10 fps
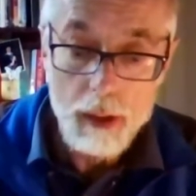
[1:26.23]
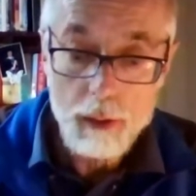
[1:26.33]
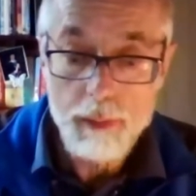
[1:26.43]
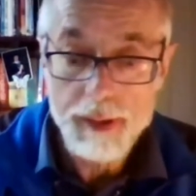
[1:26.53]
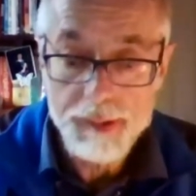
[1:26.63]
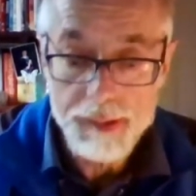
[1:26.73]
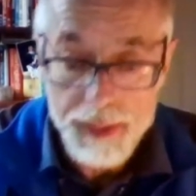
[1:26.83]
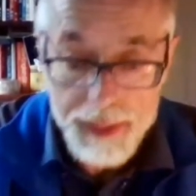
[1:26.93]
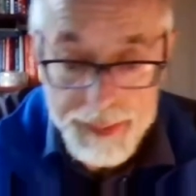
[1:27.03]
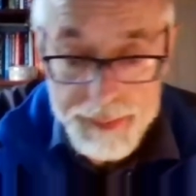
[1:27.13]
Chris
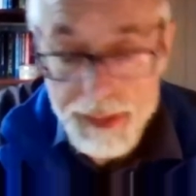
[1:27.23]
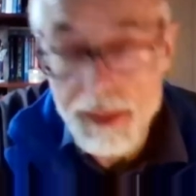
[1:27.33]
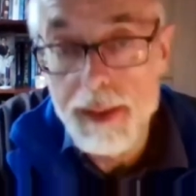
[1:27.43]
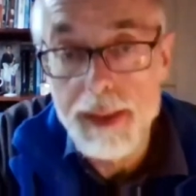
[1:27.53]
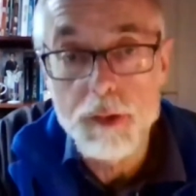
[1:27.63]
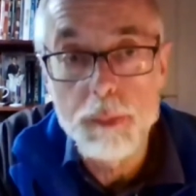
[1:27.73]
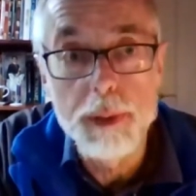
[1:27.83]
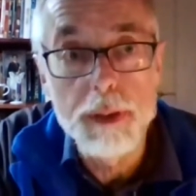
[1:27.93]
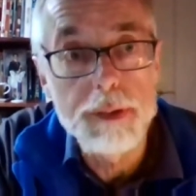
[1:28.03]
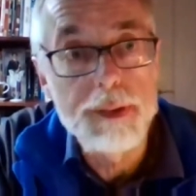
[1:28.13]
is an
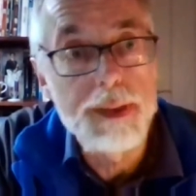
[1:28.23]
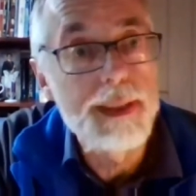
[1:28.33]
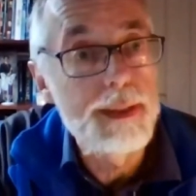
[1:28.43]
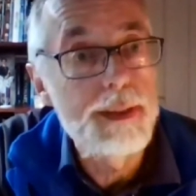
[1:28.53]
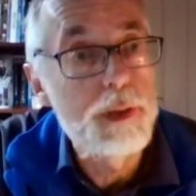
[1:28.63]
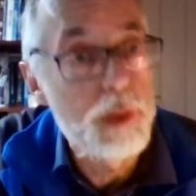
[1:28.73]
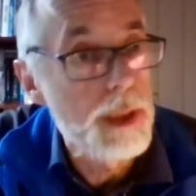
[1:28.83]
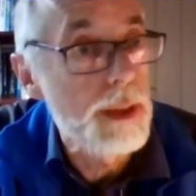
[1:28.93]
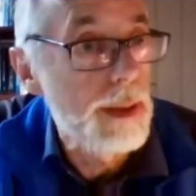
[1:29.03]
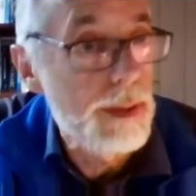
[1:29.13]
expert in
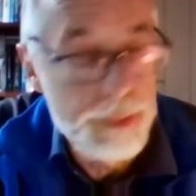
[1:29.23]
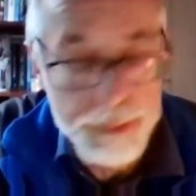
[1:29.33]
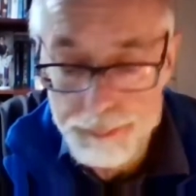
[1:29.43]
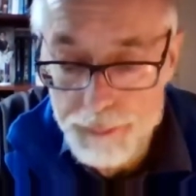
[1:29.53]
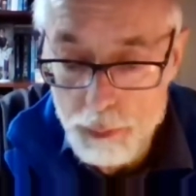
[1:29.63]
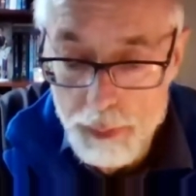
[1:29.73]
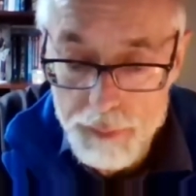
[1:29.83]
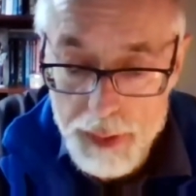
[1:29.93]
GIS, Geographic